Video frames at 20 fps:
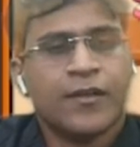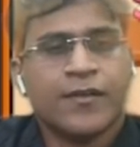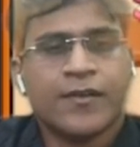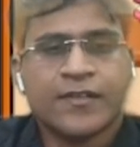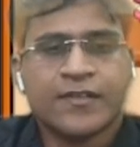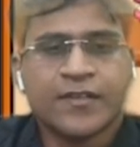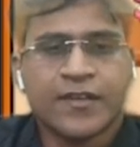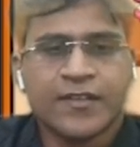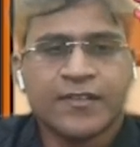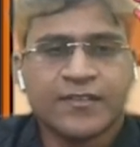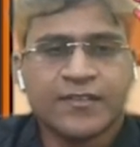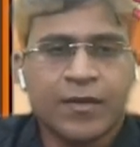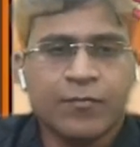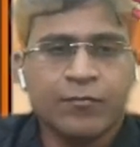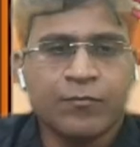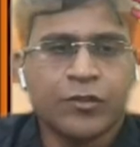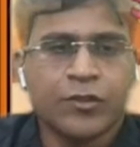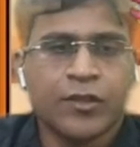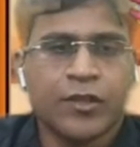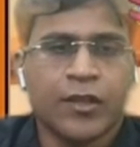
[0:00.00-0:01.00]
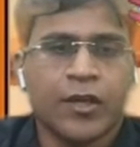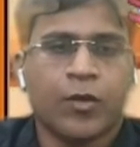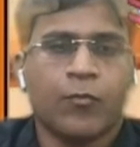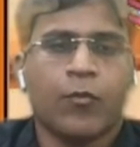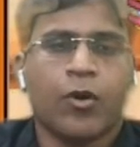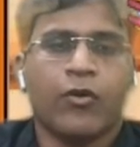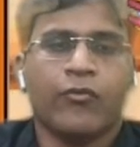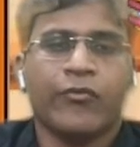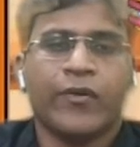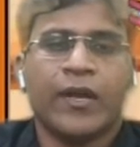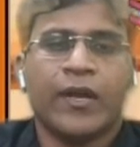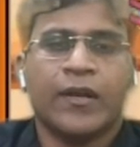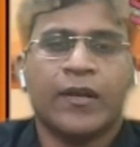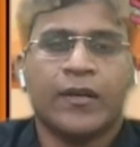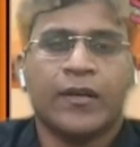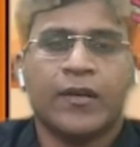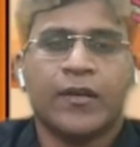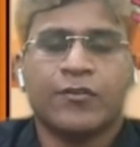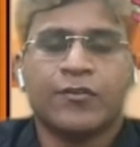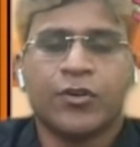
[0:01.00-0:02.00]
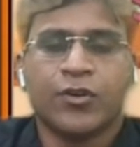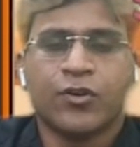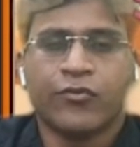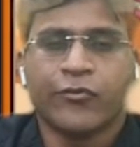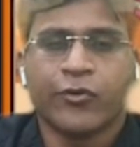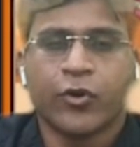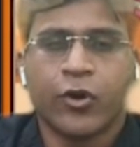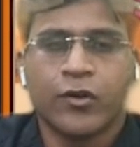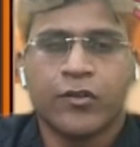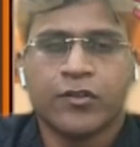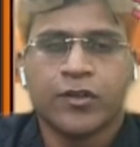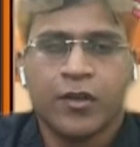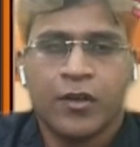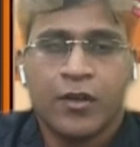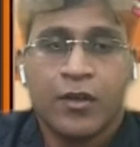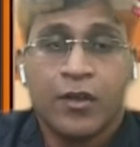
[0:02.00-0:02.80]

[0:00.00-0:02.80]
These are the same theorem of internal division of chords.